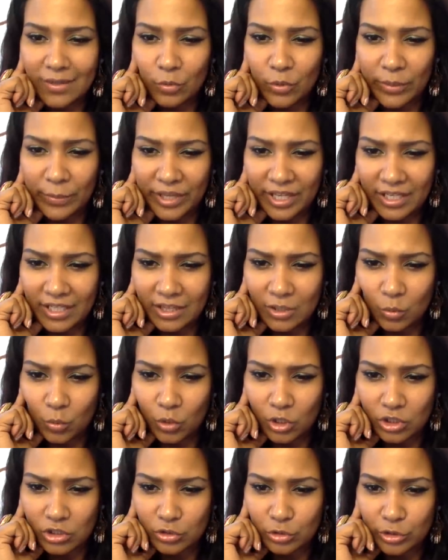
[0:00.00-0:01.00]
women get the
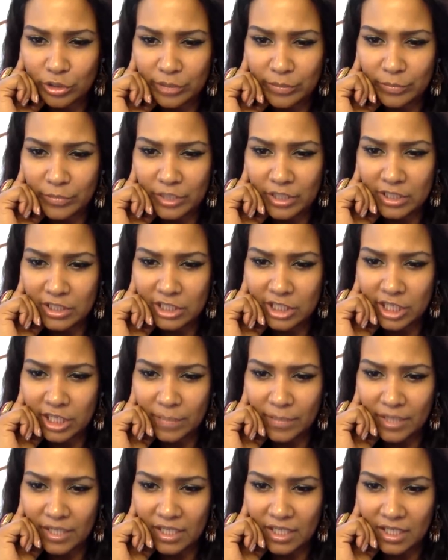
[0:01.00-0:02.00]
worst treatment,
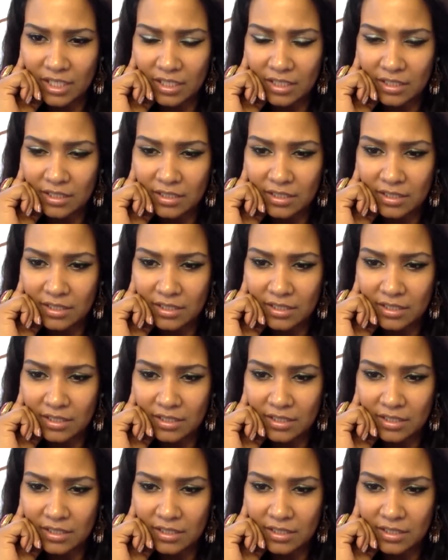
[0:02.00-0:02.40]
shaking my head.